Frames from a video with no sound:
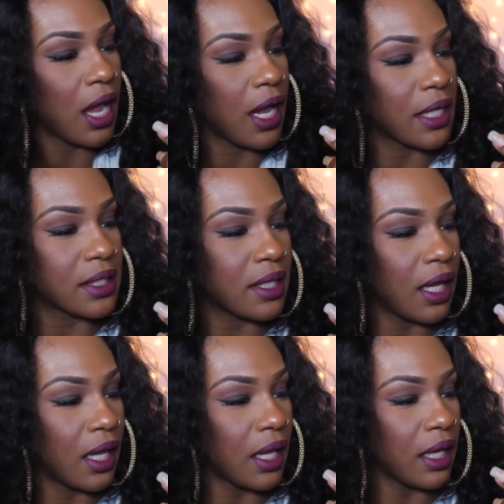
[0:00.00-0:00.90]
It's
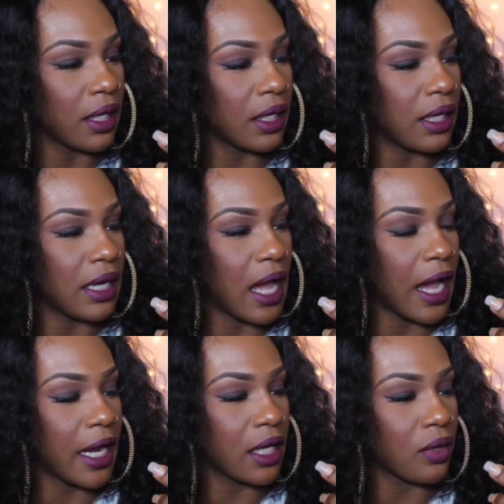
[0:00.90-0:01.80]
the
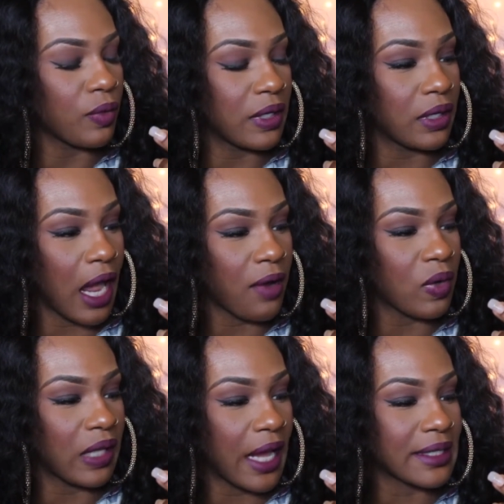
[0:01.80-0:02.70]
night re, night
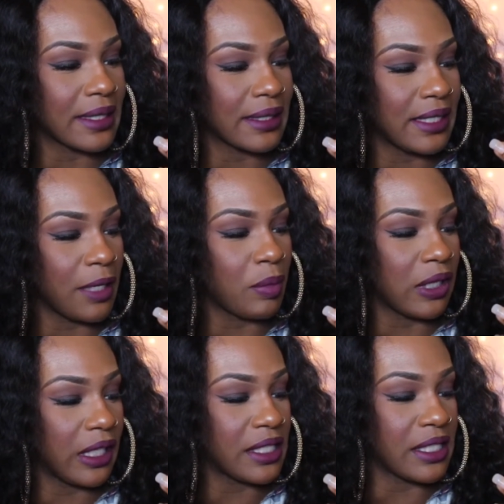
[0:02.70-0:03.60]
relaxing deep
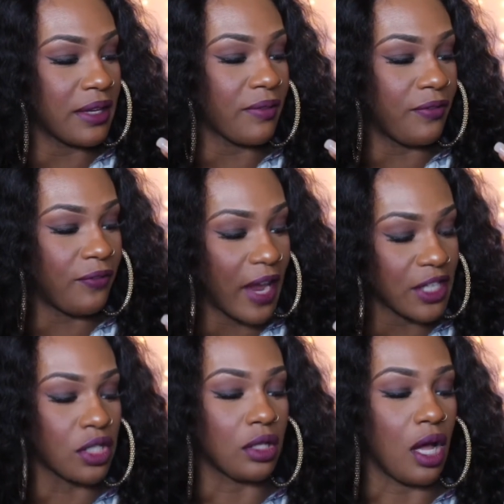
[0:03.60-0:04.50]
cleansing
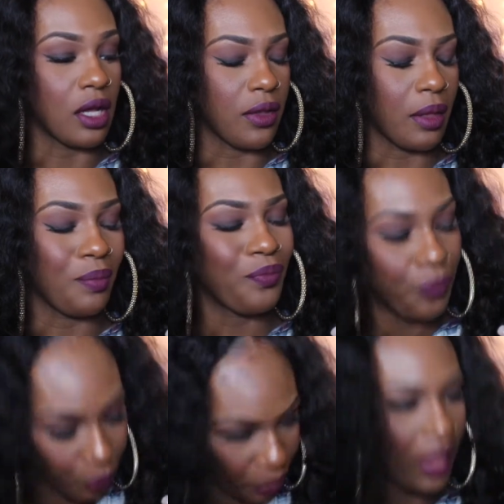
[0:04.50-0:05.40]
face gloss,
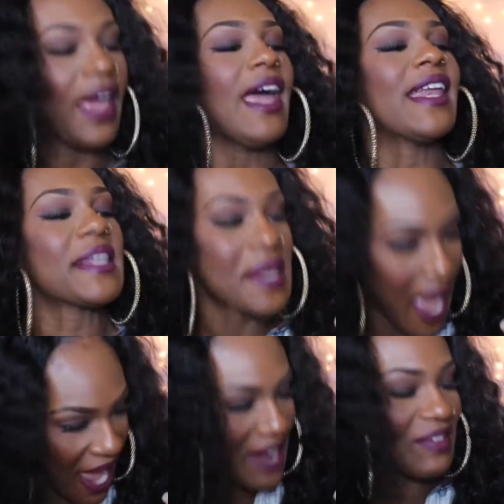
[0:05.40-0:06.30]

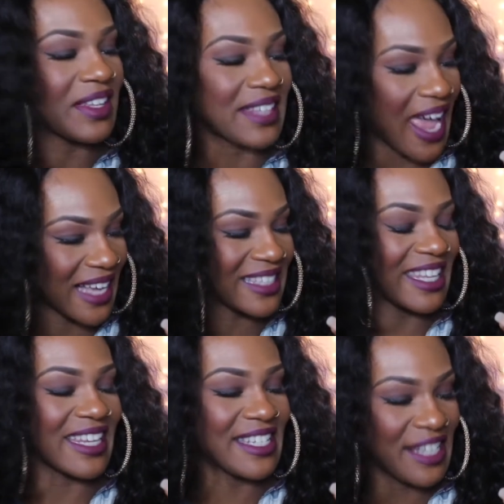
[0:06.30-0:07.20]
night
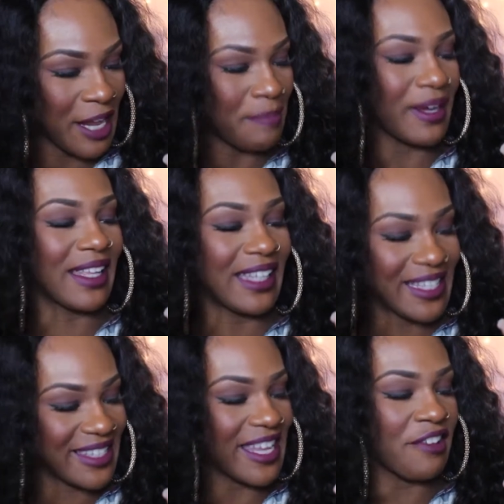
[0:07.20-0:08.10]
relaxing deep
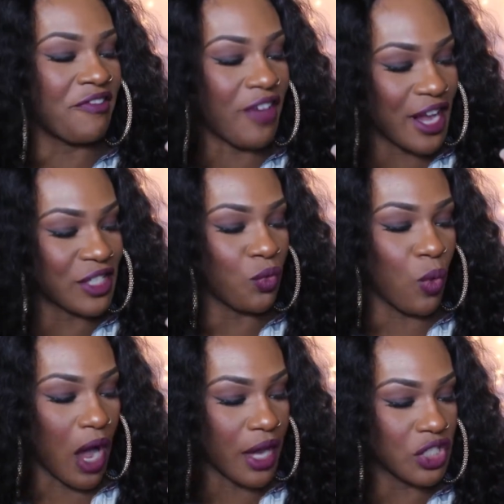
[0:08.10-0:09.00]
cleansing face
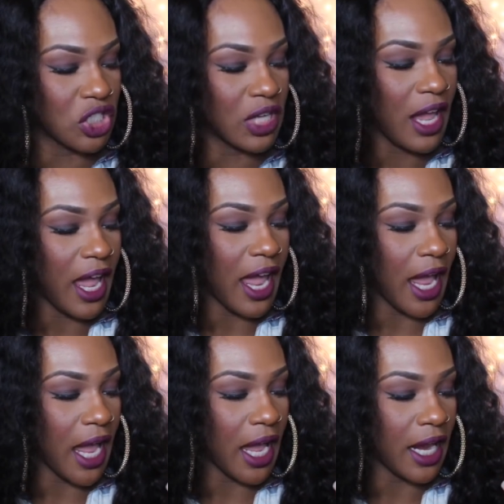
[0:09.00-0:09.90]
wash,
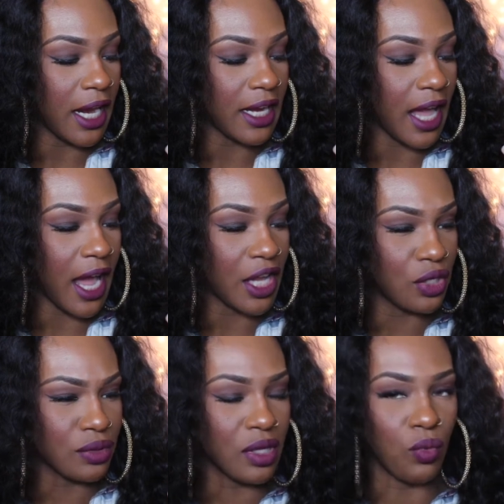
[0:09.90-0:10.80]
and I
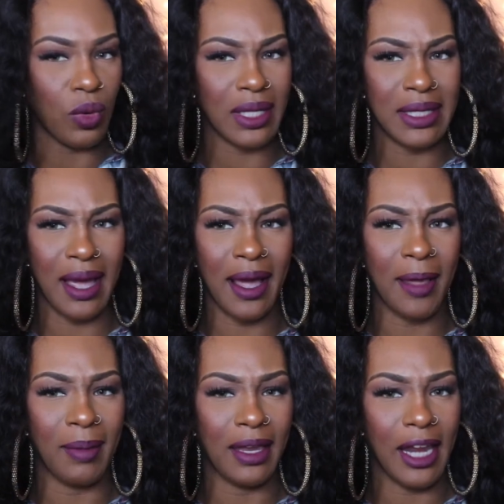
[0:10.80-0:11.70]
used it one
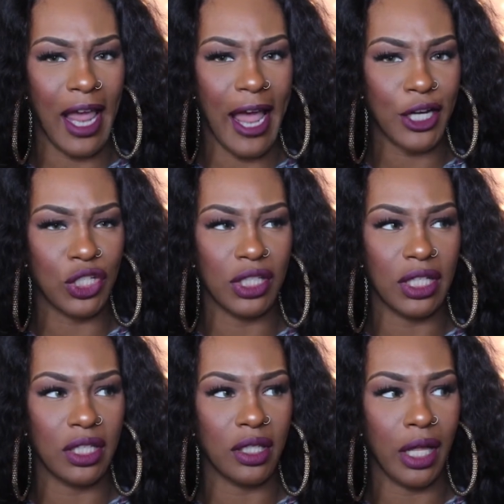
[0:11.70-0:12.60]
time and it
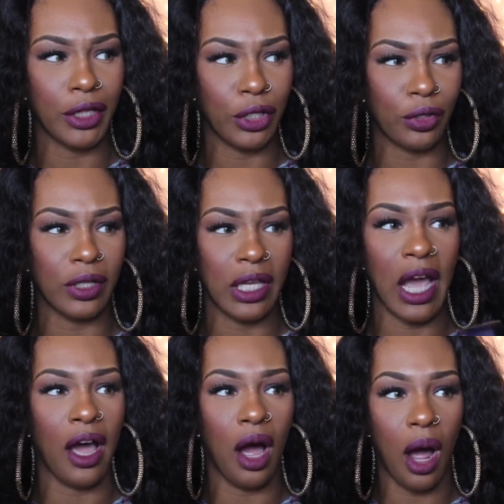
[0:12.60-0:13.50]
actually literally
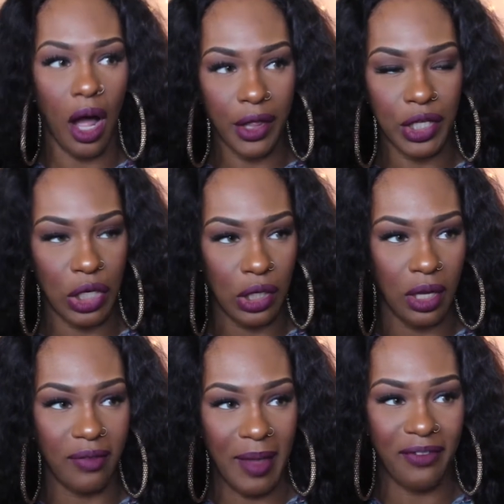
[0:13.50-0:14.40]
got all the dirt
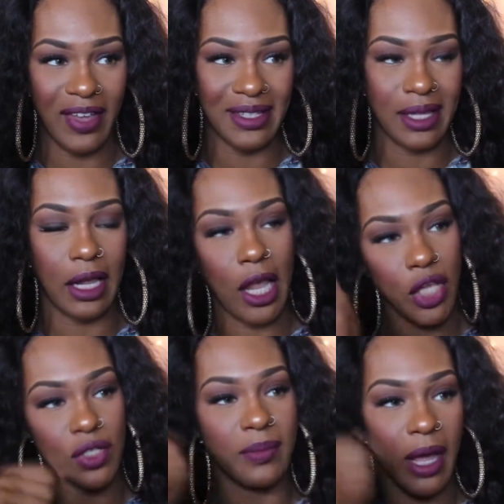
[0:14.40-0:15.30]
off my face. Like, I
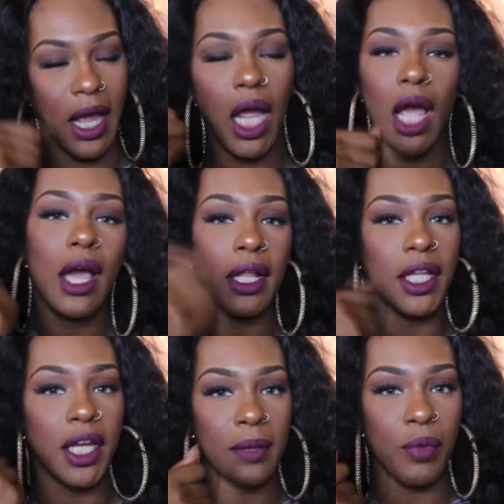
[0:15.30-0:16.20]
used my
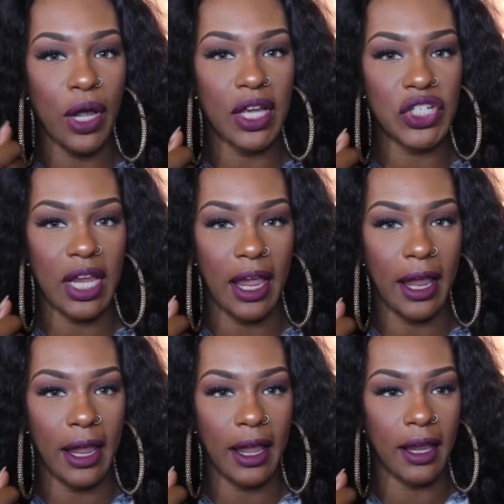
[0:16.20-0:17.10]
cleaning brush
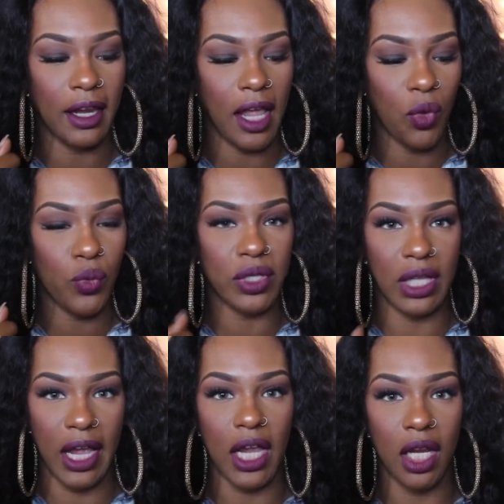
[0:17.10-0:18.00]
and it was
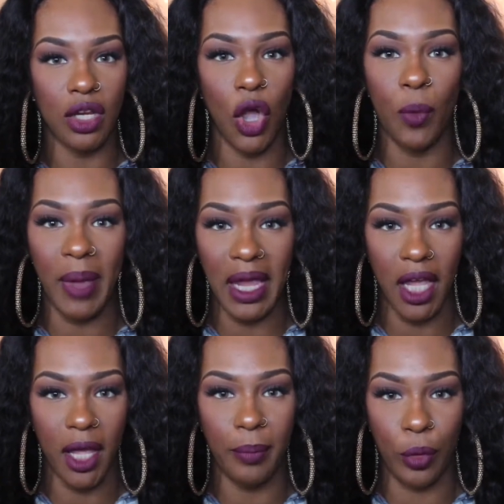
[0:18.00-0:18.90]
like no
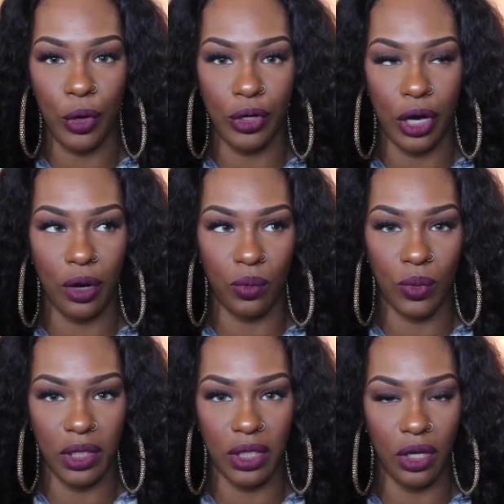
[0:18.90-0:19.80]
makeup or dirt
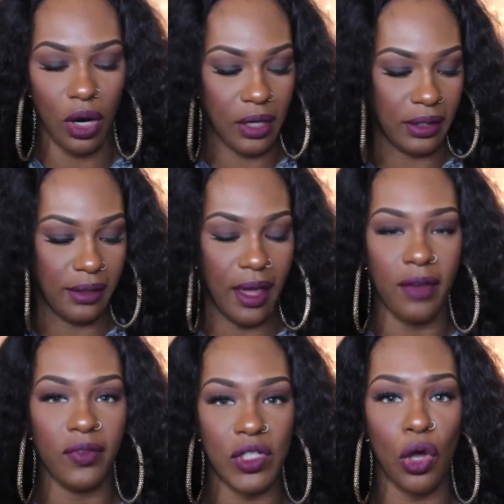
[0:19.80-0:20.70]
really hardly
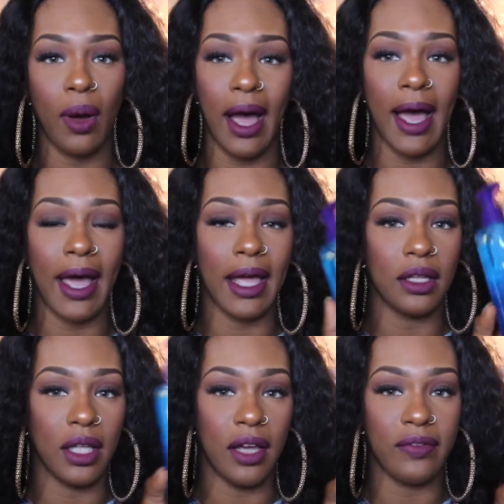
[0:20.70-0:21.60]
left. So I
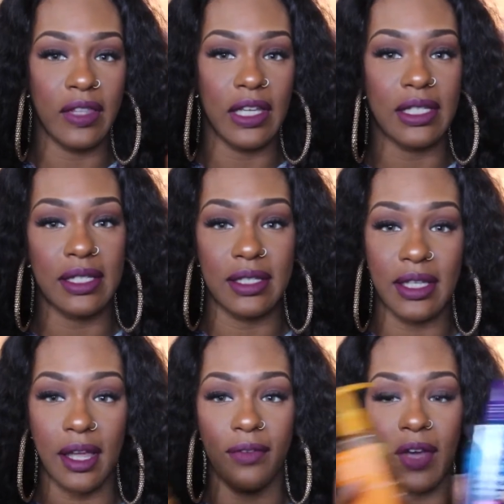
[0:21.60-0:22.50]
love this
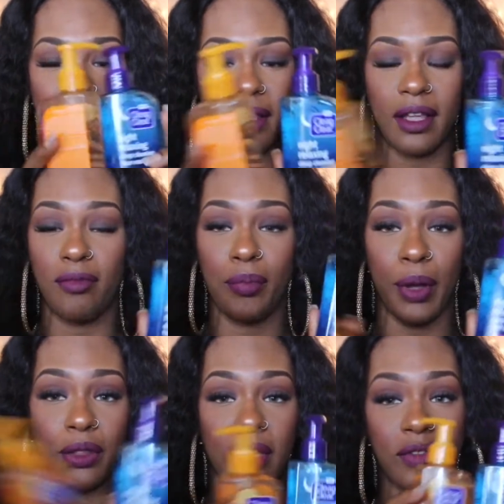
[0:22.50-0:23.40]
stuff. I love
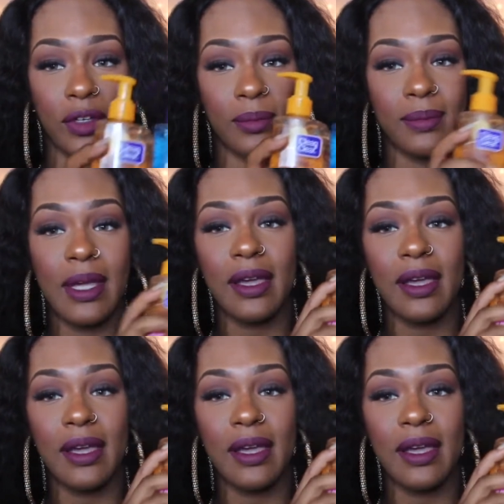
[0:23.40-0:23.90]
both of them.